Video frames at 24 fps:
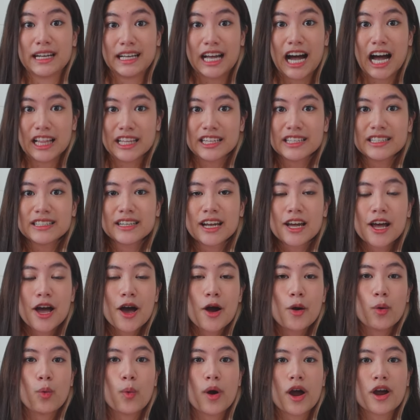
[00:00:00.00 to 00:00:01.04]
Gallen,
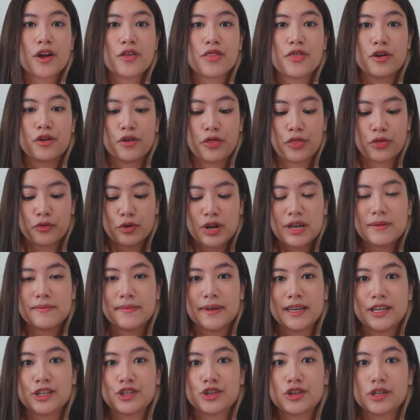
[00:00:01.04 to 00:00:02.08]
where there are three
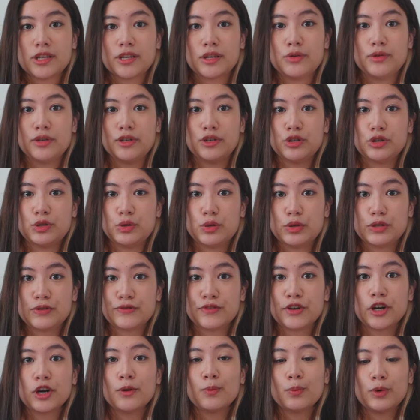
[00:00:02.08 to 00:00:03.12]
majors that you can choose
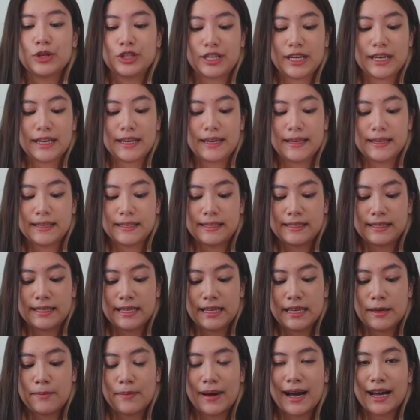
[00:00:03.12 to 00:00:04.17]
from, which is
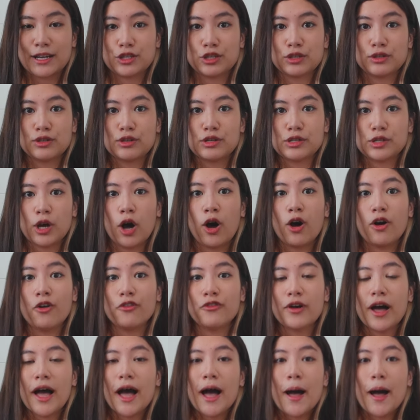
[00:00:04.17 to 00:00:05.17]
the Bachelor's of